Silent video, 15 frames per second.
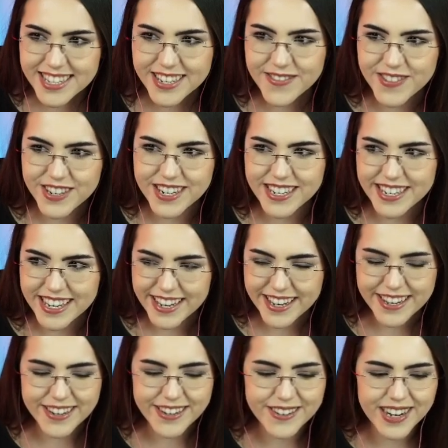for
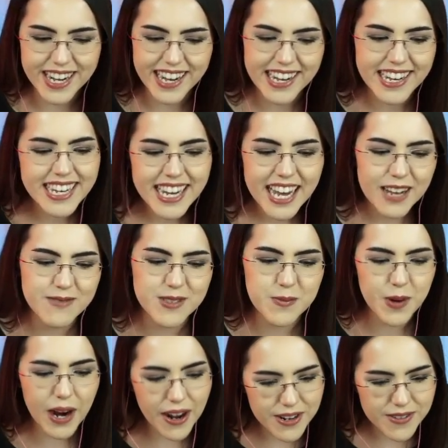you. I'm so
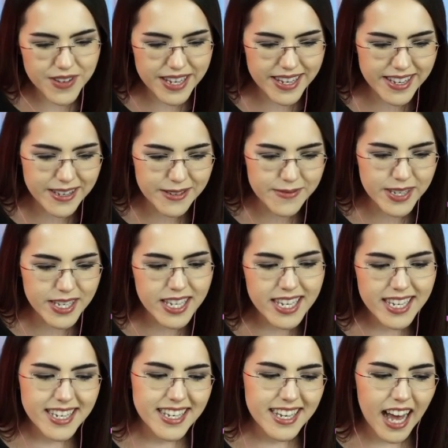proud of him.
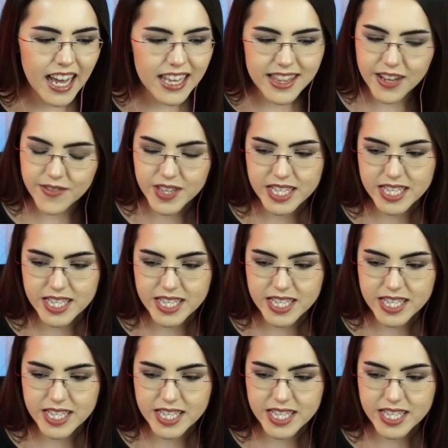I love this